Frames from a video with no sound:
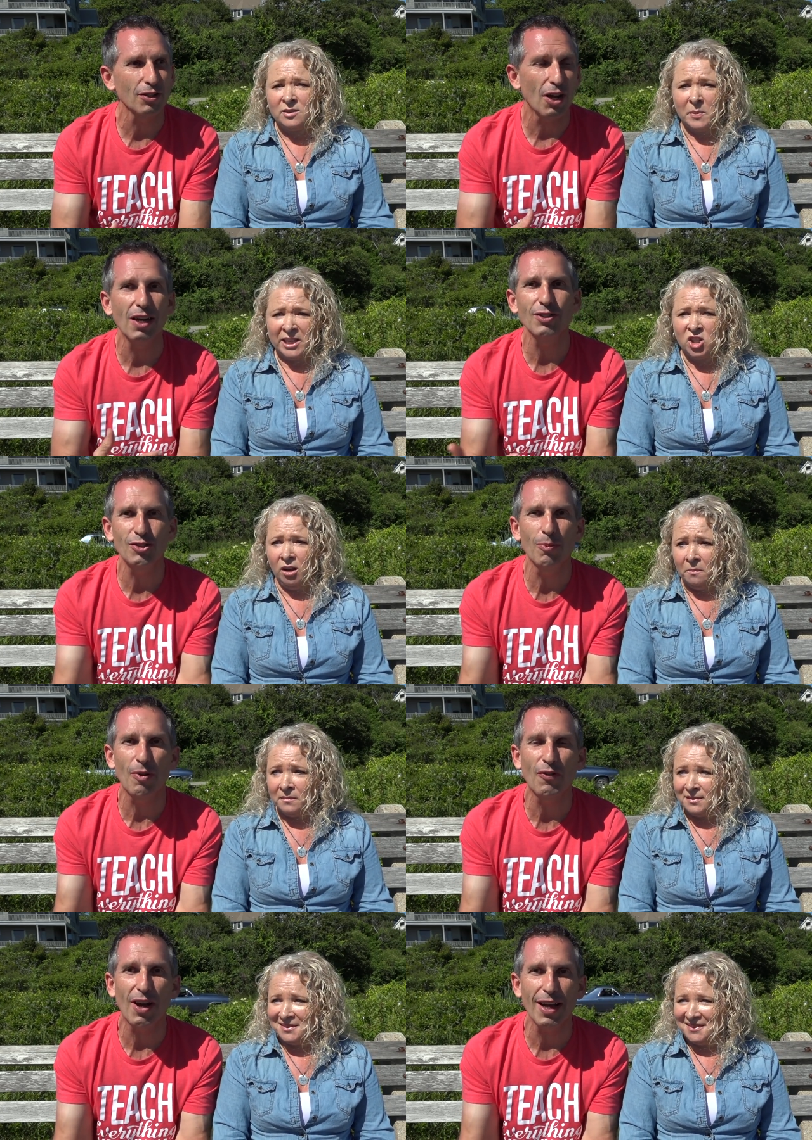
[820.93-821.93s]

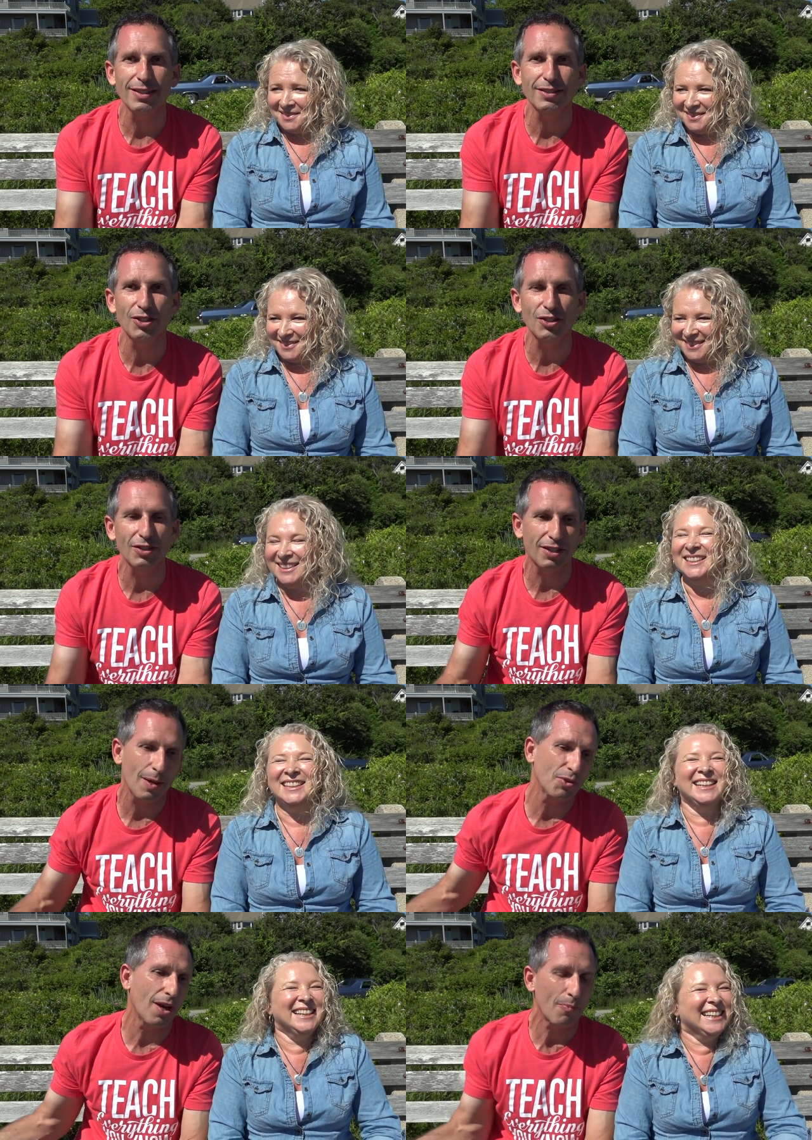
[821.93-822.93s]
Speaker 1: unsupervised, jump. she just
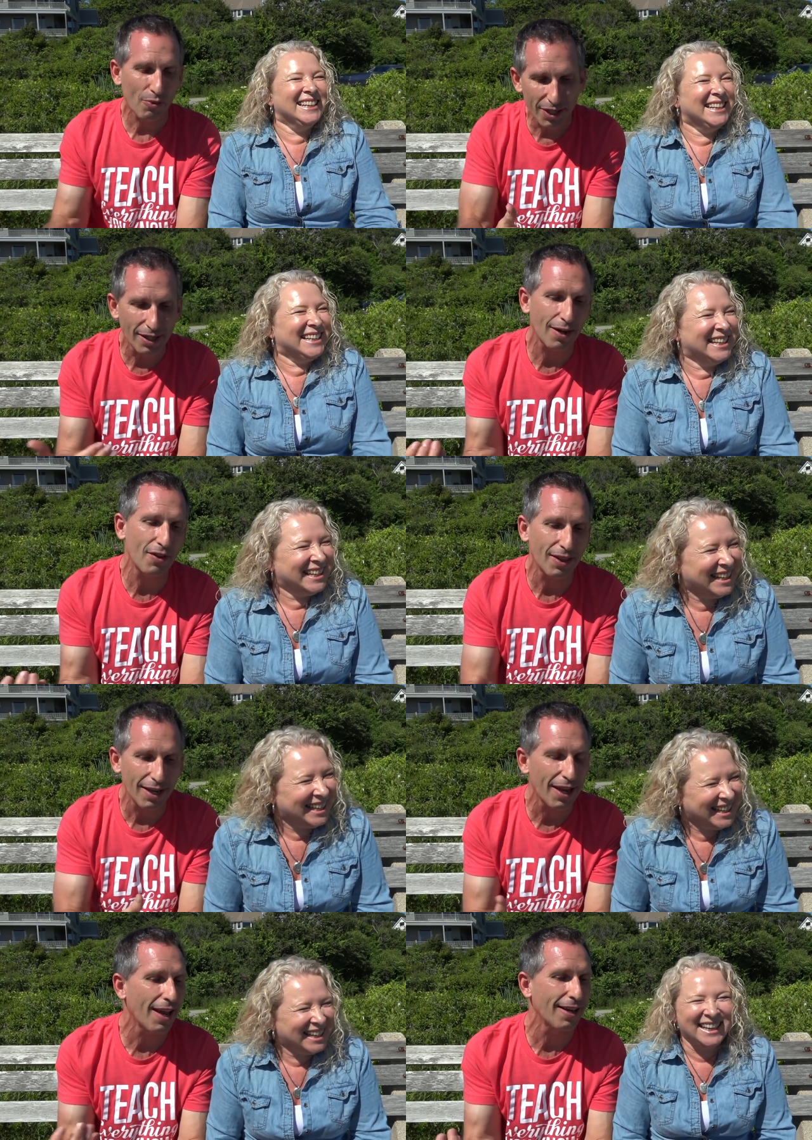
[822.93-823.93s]
keeps on bringing
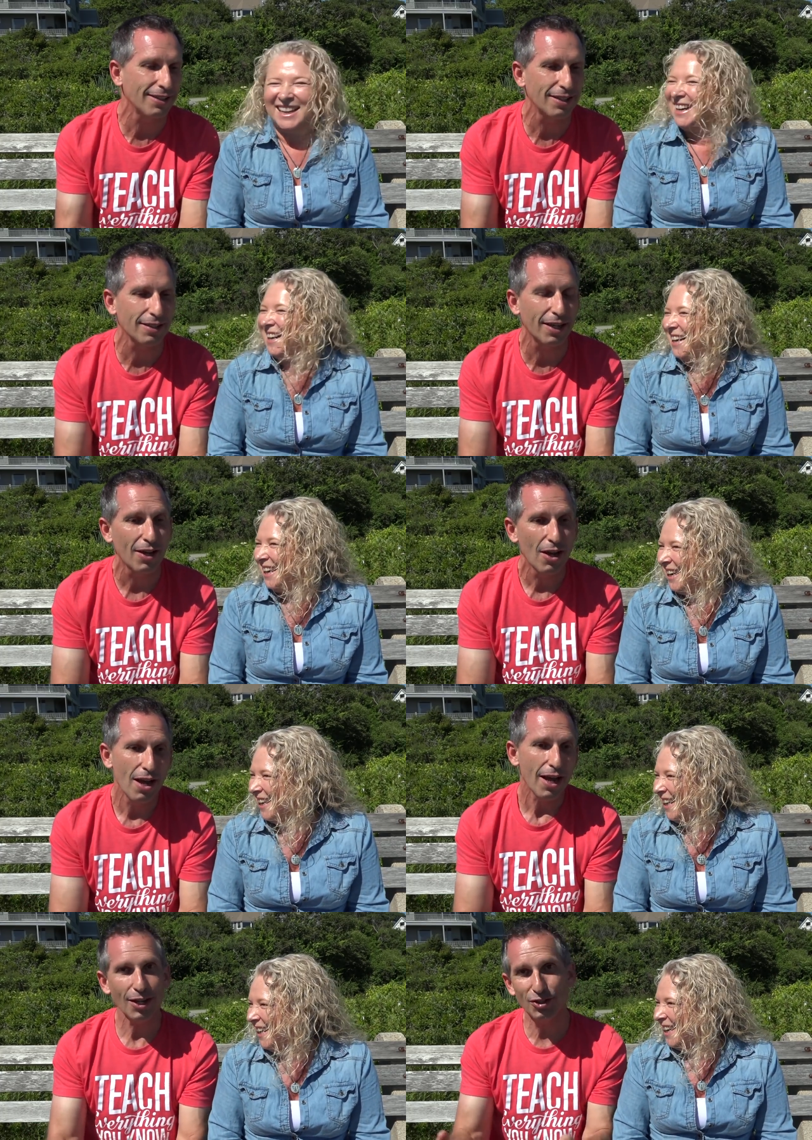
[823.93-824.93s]
everything in and she's like,
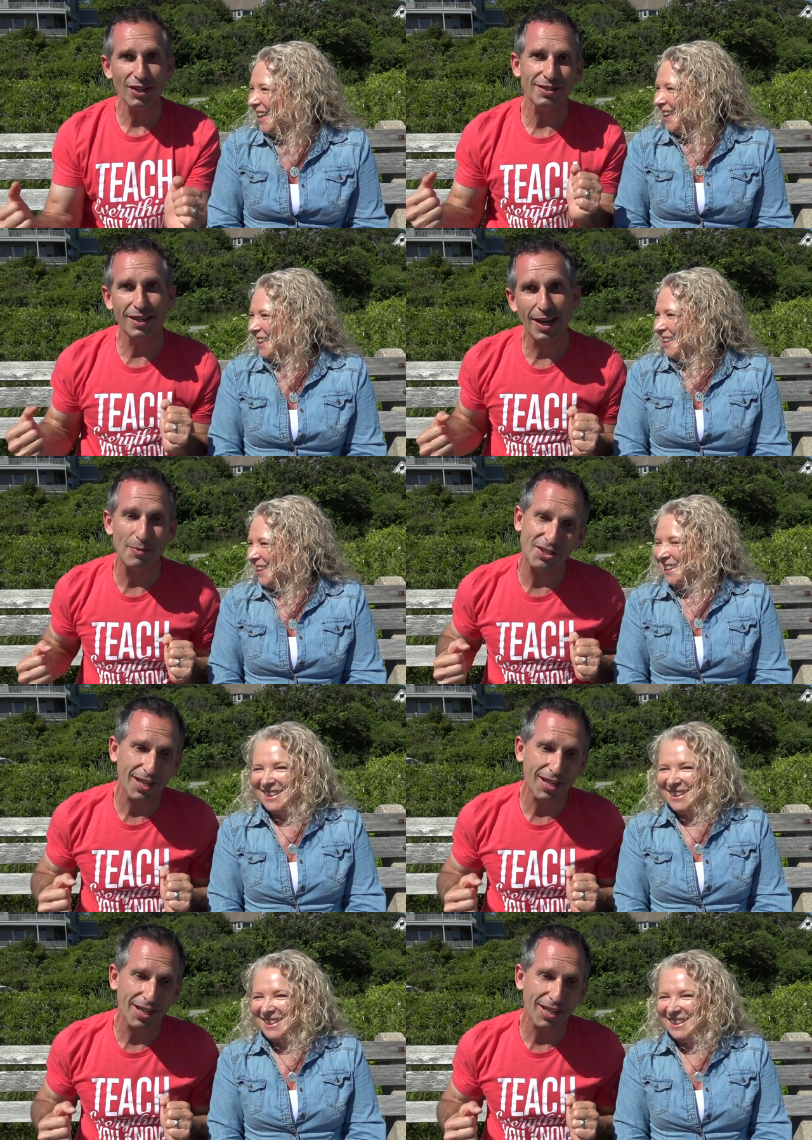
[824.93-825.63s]
it just keeps